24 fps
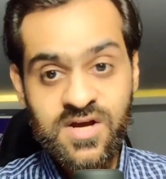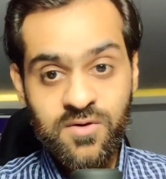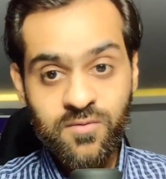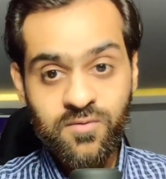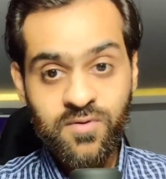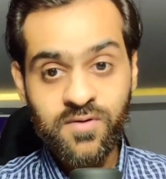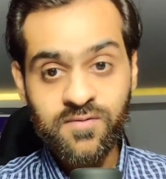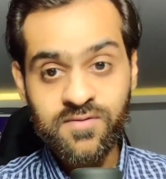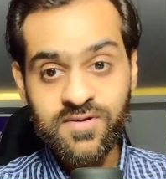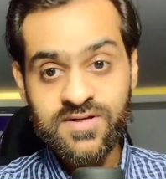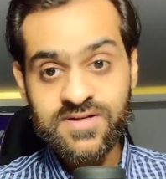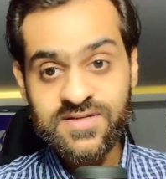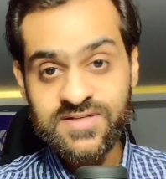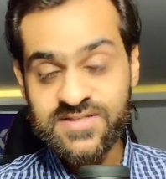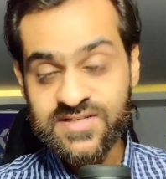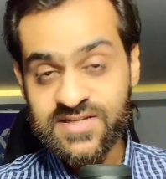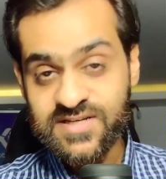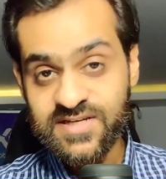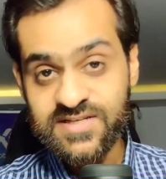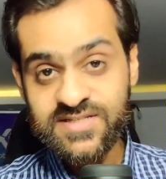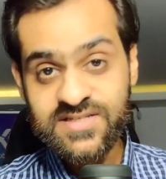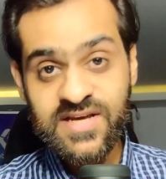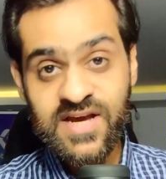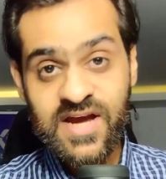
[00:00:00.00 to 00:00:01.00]
We will
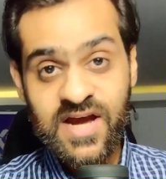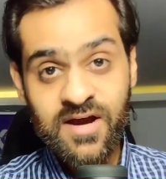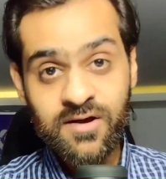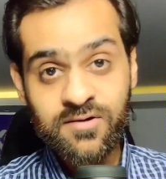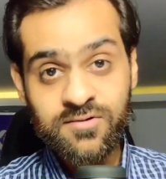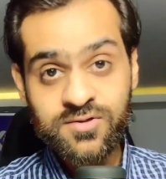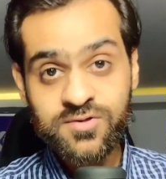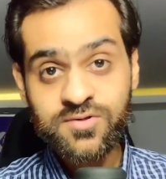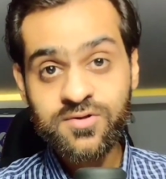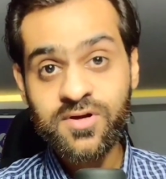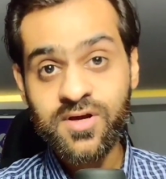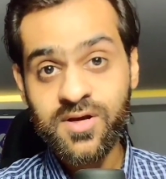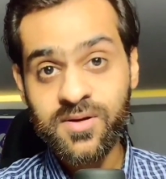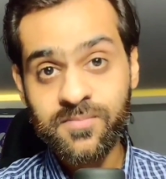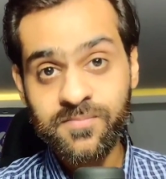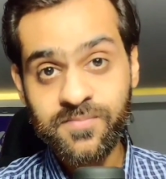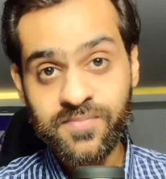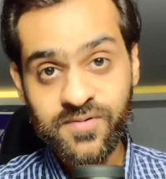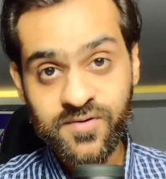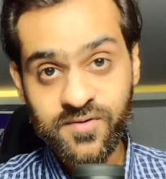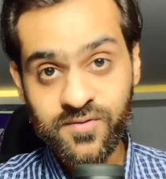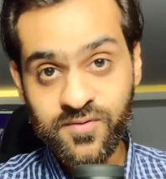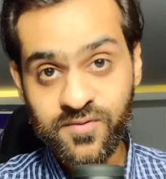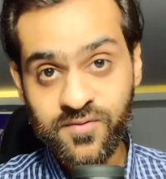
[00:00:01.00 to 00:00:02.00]
discuss how to
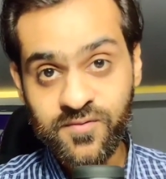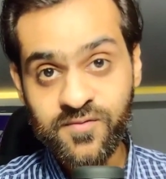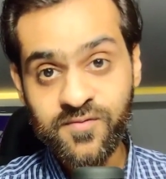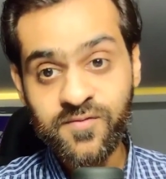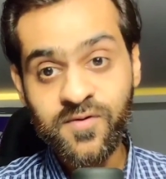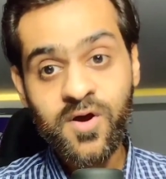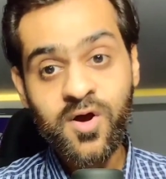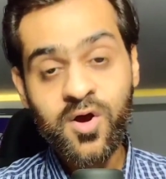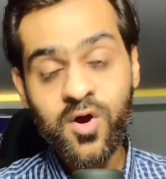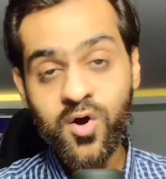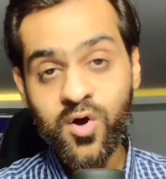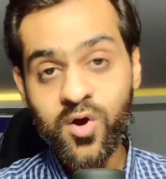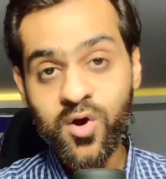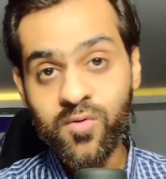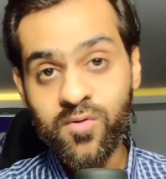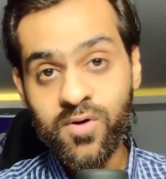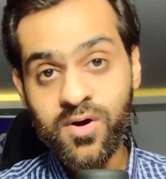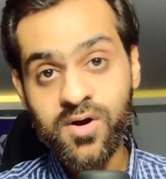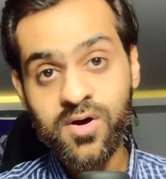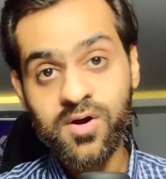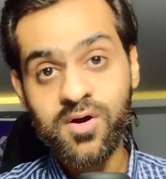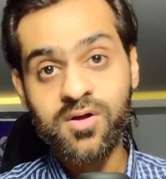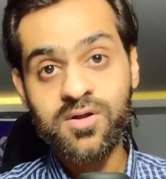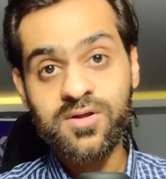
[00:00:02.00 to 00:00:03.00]
improve
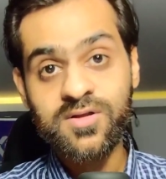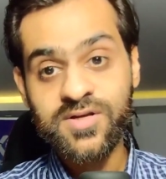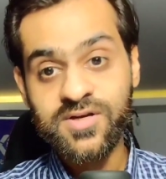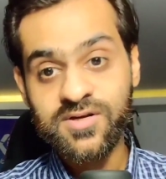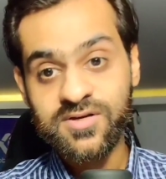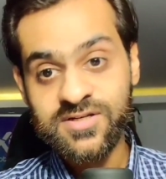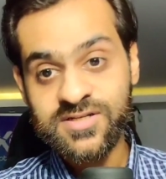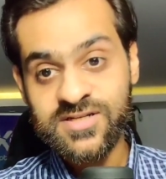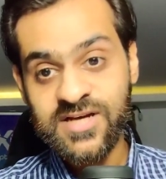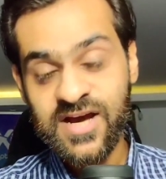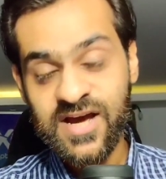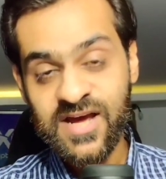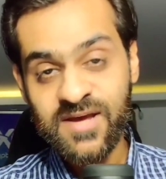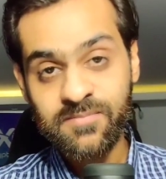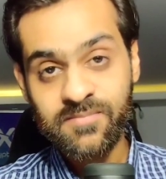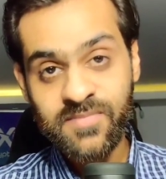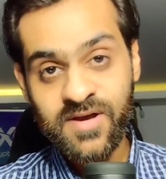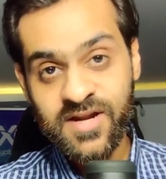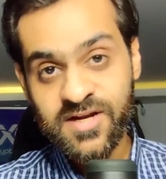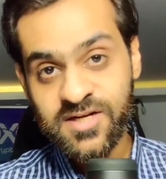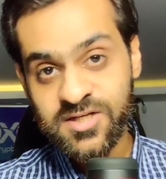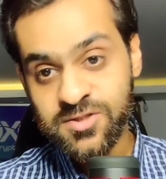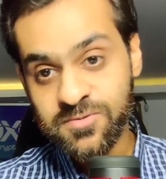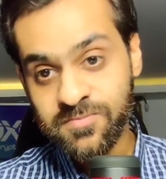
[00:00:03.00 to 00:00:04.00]
overall your time
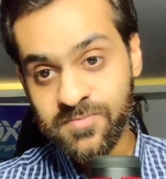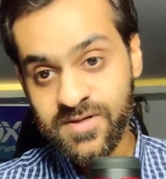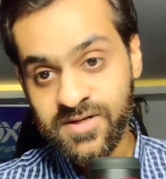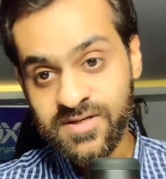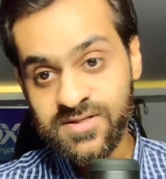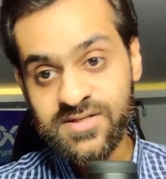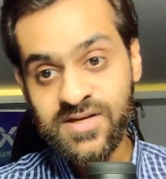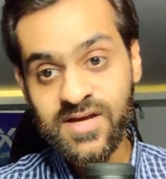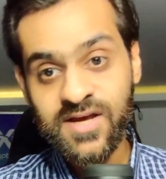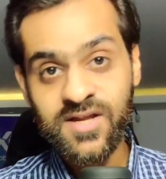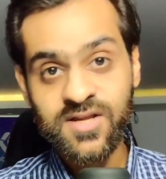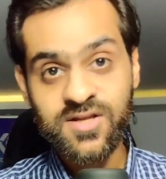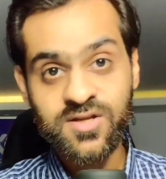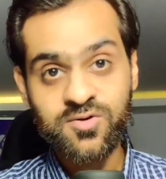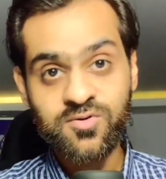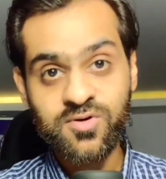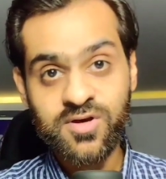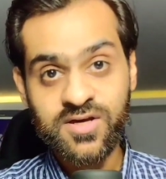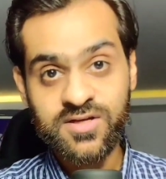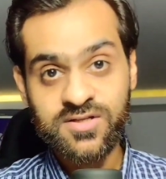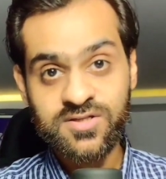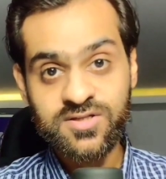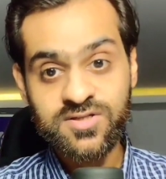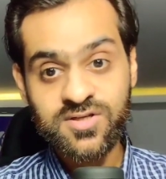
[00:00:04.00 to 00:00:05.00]
management, and you
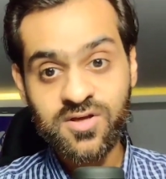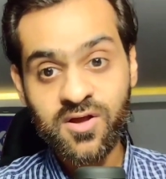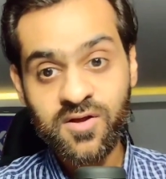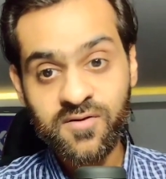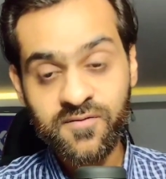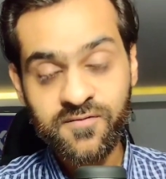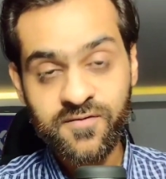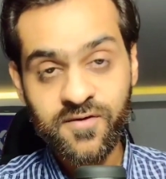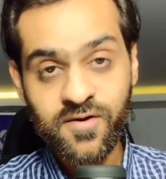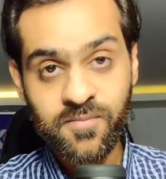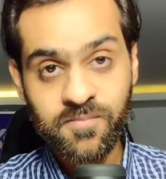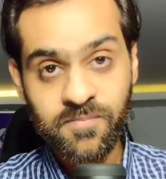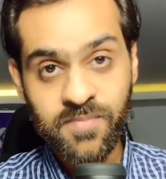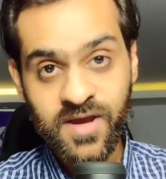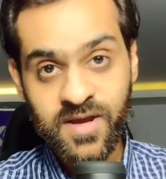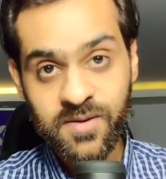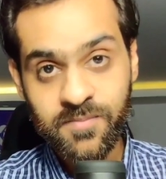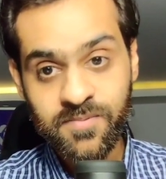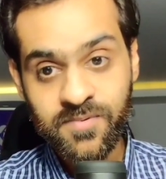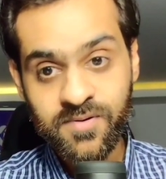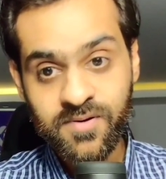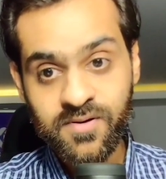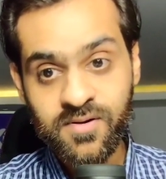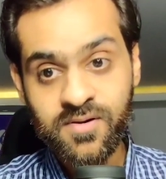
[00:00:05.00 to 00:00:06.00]
can solve your
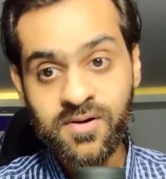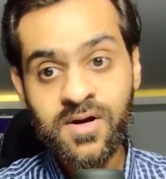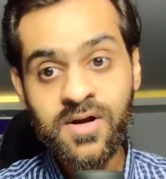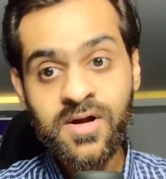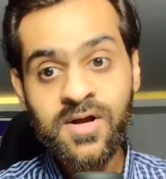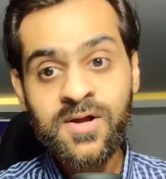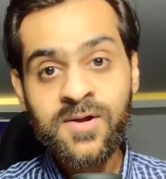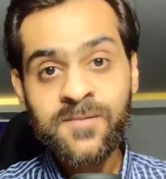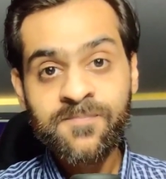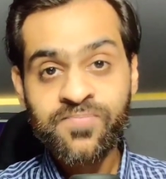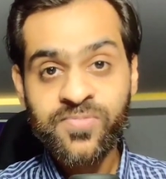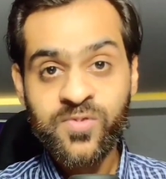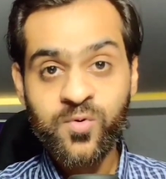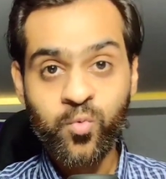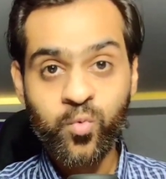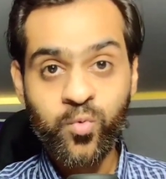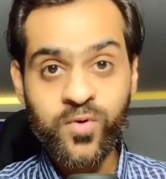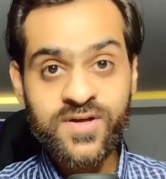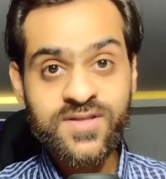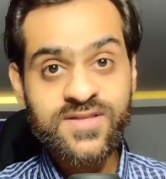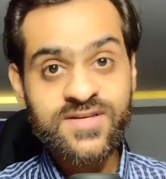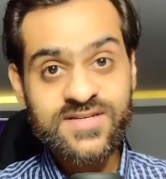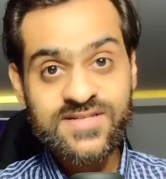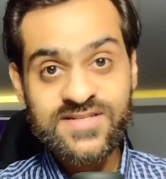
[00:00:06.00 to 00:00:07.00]
paper
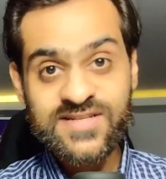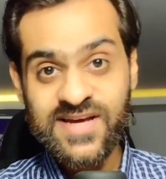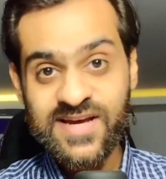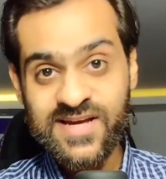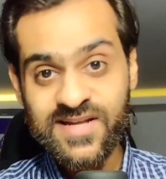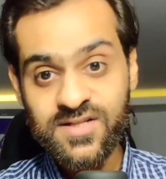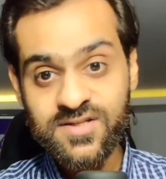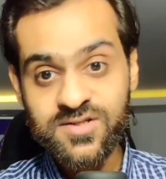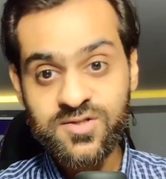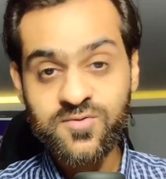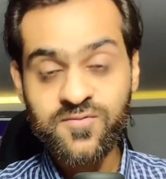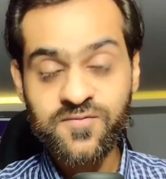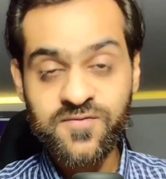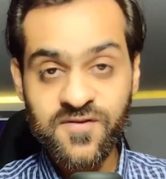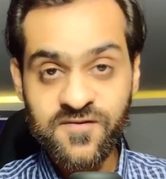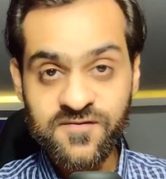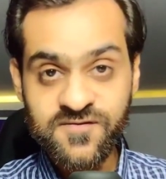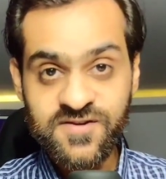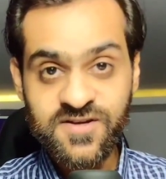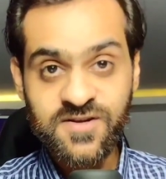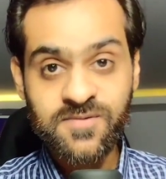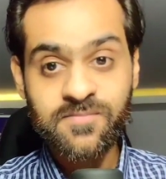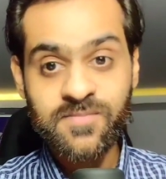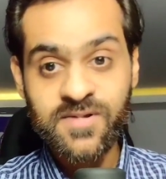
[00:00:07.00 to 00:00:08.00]
with 10 to
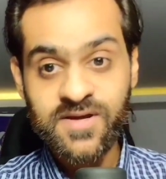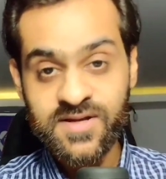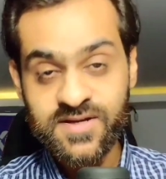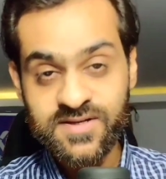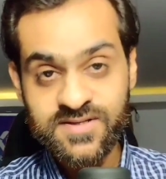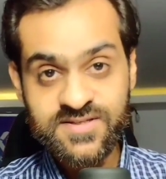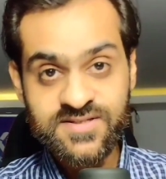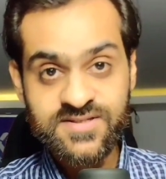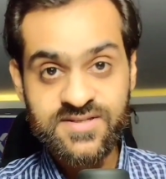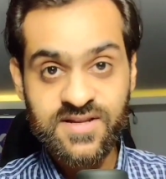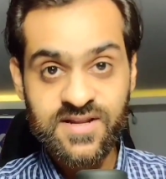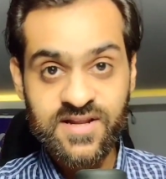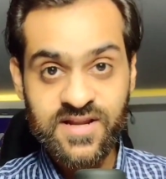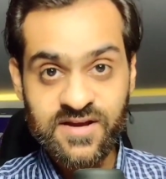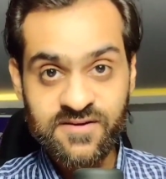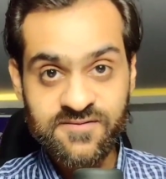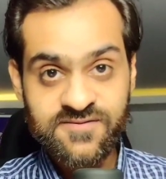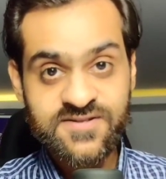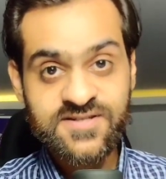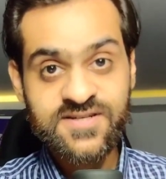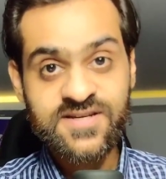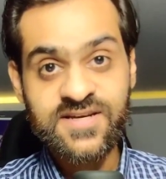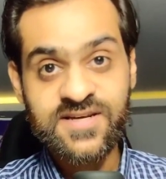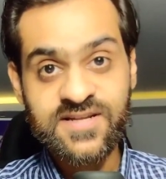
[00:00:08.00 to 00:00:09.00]
15 minutes
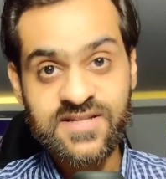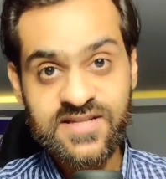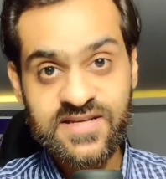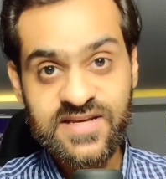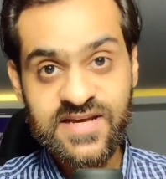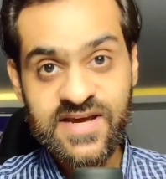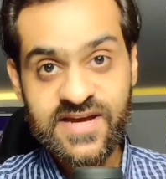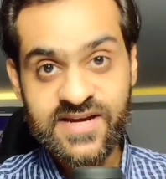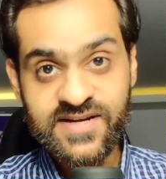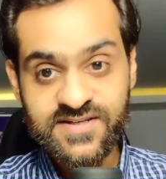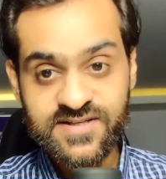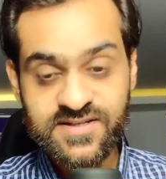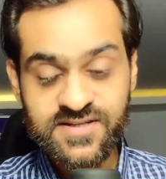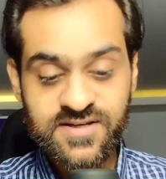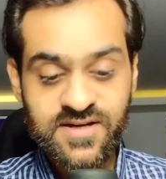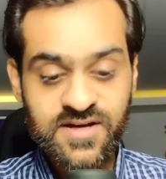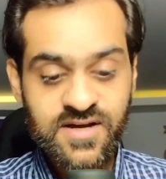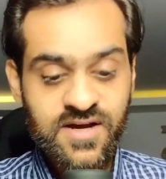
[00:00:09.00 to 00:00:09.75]
left in the end.